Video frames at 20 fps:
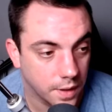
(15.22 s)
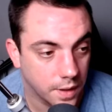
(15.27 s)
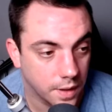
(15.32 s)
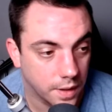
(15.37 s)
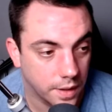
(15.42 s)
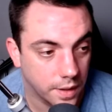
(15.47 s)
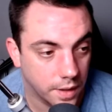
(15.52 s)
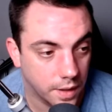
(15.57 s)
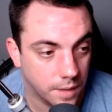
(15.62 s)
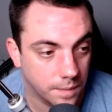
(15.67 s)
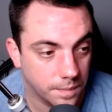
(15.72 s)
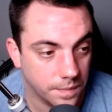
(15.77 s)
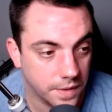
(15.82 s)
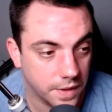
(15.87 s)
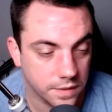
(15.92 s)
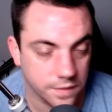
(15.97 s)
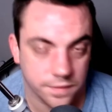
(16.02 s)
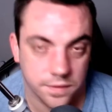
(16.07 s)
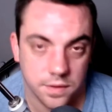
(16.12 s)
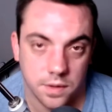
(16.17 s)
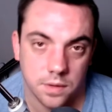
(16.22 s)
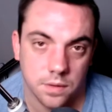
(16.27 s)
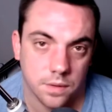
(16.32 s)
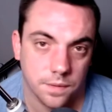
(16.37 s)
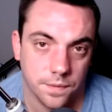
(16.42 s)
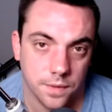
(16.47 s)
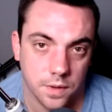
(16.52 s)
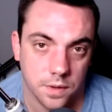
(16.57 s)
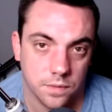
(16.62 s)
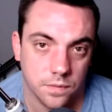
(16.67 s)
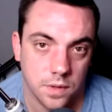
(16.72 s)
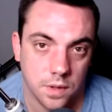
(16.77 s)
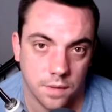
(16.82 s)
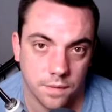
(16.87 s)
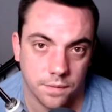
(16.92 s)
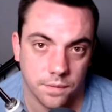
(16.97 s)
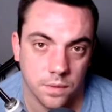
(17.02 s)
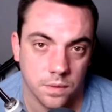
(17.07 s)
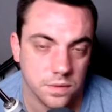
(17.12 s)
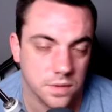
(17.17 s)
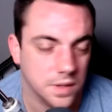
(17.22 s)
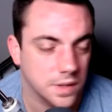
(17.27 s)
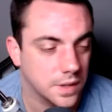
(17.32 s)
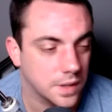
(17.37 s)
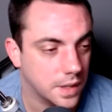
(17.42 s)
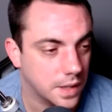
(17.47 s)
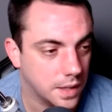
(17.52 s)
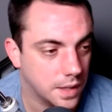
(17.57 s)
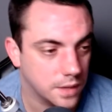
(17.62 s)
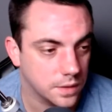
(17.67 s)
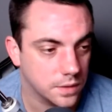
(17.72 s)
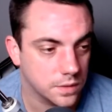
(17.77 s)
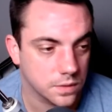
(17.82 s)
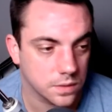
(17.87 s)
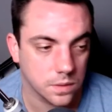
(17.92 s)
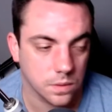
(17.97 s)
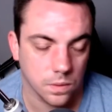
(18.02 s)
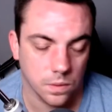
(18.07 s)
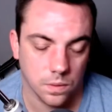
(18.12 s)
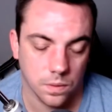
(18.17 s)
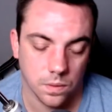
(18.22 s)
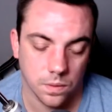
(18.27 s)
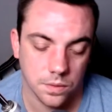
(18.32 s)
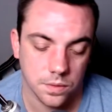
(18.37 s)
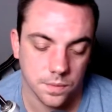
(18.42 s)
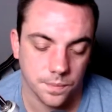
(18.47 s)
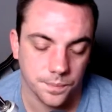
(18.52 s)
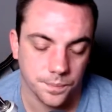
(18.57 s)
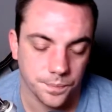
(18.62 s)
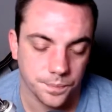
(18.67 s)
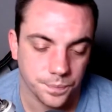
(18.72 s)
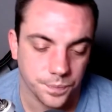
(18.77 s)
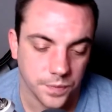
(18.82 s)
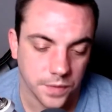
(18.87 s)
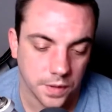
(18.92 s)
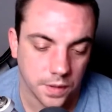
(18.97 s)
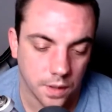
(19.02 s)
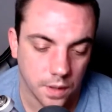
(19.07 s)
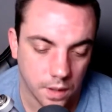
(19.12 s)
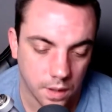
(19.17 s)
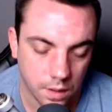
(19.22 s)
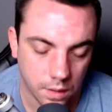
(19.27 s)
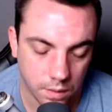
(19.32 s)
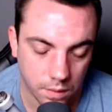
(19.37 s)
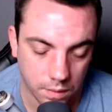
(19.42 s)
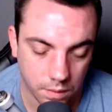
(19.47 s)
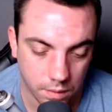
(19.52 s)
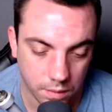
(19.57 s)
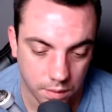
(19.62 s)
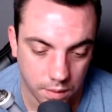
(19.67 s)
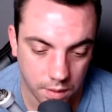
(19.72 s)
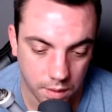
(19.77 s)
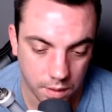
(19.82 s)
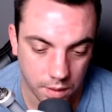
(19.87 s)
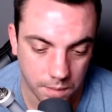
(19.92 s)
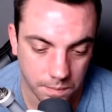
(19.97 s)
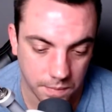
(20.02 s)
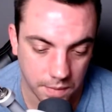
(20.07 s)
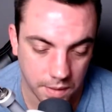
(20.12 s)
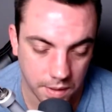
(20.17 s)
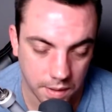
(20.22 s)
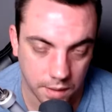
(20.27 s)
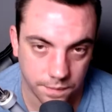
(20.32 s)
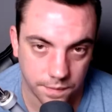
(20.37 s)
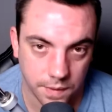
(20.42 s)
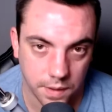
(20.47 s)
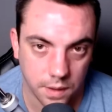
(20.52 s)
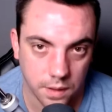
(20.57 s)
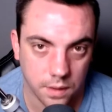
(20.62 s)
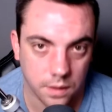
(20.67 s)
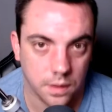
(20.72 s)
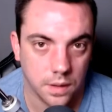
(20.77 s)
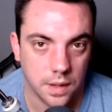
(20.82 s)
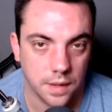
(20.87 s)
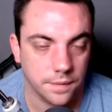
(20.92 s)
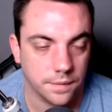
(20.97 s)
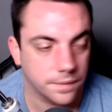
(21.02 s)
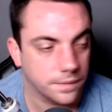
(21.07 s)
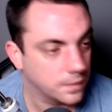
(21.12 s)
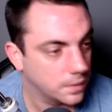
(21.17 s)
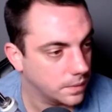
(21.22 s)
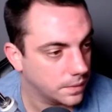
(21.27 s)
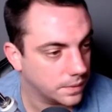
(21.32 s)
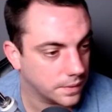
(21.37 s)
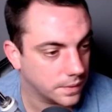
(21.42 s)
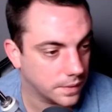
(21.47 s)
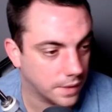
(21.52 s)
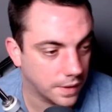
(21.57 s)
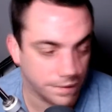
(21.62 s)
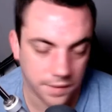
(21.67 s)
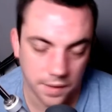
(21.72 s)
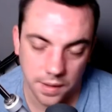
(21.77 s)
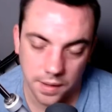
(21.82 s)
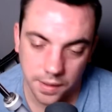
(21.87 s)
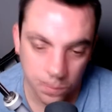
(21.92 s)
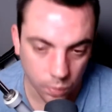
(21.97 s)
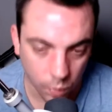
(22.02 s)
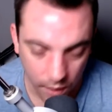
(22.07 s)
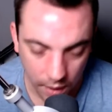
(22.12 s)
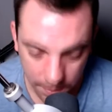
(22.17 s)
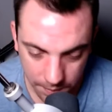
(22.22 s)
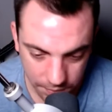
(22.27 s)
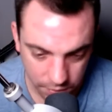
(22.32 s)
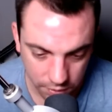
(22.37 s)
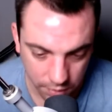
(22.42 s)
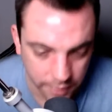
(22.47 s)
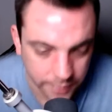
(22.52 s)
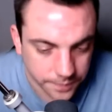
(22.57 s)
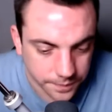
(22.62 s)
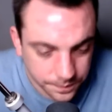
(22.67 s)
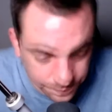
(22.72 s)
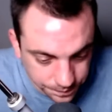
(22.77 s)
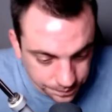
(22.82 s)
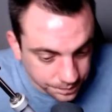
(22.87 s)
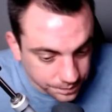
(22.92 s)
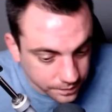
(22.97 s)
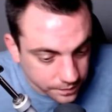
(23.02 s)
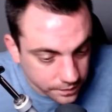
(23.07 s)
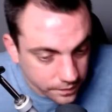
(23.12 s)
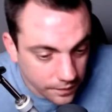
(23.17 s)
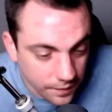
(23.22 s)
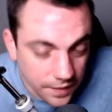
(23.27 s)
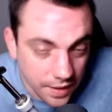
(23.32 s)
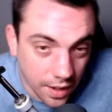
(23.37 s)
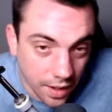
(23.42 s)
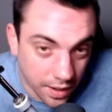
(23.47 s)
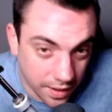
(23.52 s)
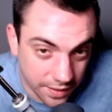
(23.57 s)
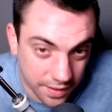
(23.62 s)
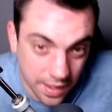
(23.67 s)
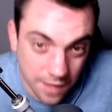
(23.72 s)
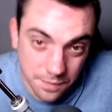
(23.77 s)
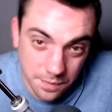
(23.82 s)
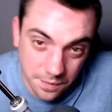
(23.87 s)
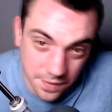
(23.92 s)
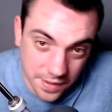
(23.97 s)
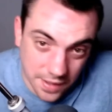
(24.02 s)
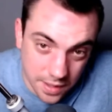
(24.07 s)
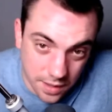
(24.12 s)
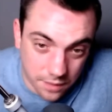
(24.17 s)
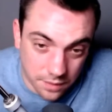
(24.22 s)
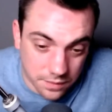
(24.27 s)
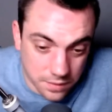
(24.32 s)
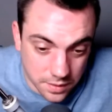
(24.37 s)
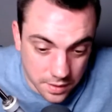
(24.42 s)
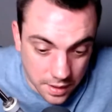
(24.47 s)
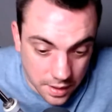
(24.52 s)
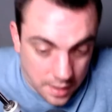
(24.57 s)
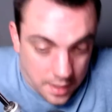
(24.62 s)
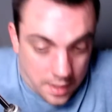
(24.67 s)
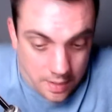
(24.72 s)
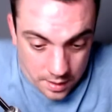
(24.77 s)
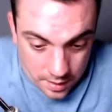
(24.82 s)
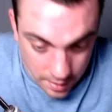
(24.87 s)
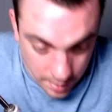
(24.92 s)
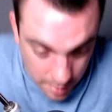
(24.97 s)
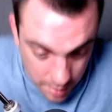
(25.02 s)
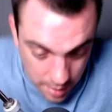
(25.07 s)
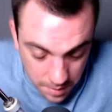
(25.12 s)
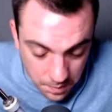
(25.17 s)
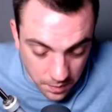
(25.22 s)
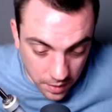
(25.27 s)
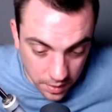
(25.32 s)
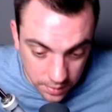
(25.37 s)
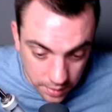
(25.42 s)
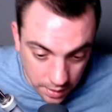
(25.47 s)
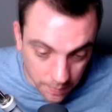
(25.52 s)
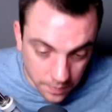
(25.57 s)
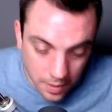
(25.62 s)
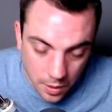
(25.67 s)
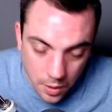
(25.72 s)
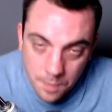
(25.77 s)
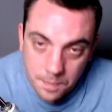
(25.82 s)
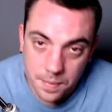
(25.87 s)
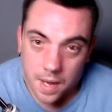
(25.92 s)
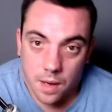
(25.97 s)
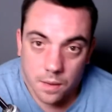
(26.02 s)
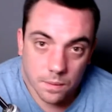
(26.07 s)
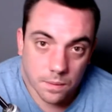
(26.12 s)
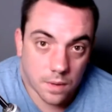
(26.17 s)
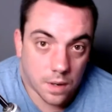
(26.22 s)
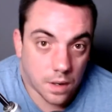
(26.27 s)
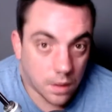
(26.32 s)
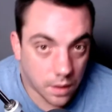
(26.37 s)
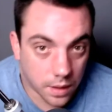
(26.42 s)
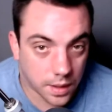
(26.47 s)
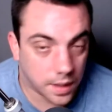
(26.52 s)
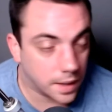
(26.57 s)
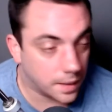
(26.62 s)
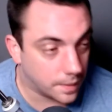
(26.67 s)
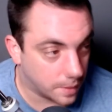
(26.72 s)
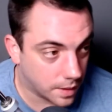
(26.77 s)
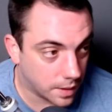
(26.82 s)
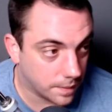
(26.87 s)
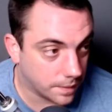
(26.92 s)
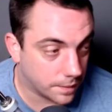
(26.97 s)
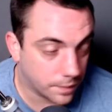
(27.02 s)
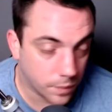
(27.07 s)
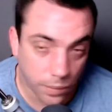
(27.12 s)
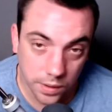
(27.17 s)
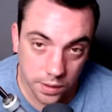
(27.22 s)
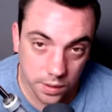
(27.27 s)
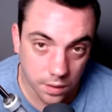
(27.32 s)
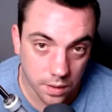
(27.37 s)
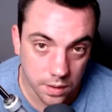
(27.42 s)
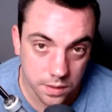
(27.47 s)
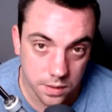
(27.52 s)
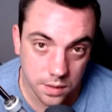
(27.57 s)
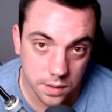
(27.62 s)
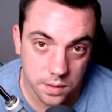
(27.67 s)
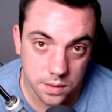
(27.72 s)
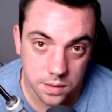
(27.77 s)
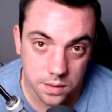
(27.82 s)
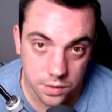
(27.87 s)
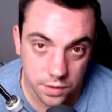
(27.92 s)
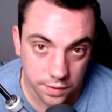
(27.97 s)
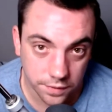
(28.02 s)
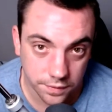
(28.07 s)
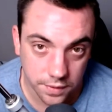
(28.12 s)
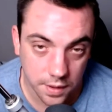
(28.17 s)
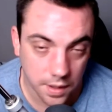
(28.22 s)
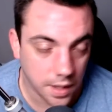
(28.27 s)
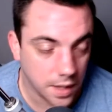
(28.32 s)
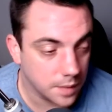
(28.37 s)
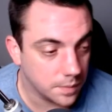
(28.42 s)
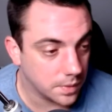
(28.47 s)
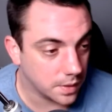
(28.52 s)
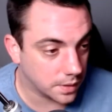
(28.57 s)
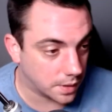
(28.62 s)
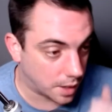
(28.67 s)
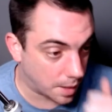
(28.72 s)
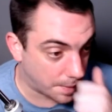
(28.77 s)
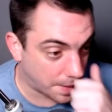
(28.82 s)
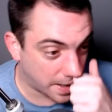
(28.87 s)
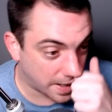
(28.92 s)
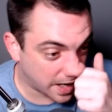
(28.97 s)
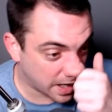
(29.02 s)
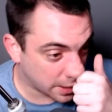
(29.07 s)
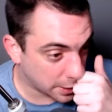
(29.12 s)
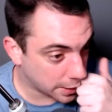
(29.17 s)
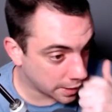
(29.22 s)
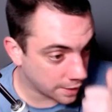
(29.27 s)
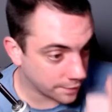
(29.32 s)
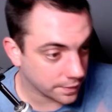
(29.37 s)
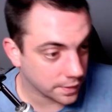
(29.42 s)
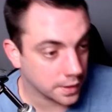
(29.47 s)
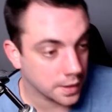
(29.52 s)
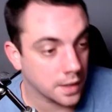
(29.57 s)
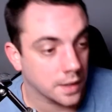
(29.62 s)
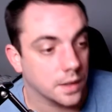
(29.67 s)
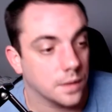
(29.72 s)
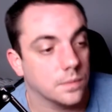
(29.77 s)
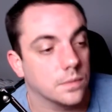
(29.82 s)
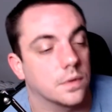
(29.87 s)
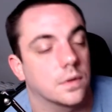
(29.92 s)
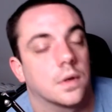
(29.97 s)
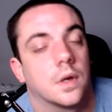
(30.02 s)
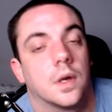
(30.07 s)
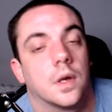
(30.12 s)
As I've said on the first video, I've not seen any scores on anything. I've deleted all apps, sorry. I deleted everything else. I don't know about the 49ers against the Chiefs game. I don't know about any other games.